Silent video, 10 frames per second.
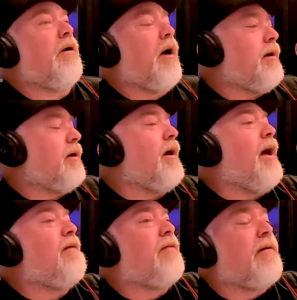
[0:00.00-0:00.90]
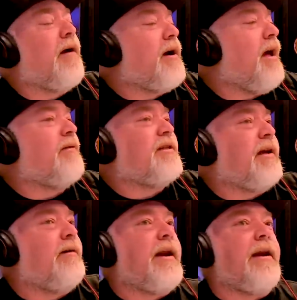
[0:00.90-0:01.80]
not everyone never
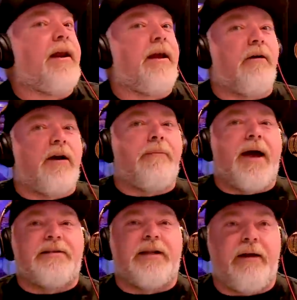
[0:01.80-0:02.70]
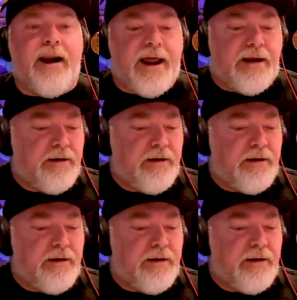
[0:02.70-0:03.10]
see an Indian on The Bachelorette?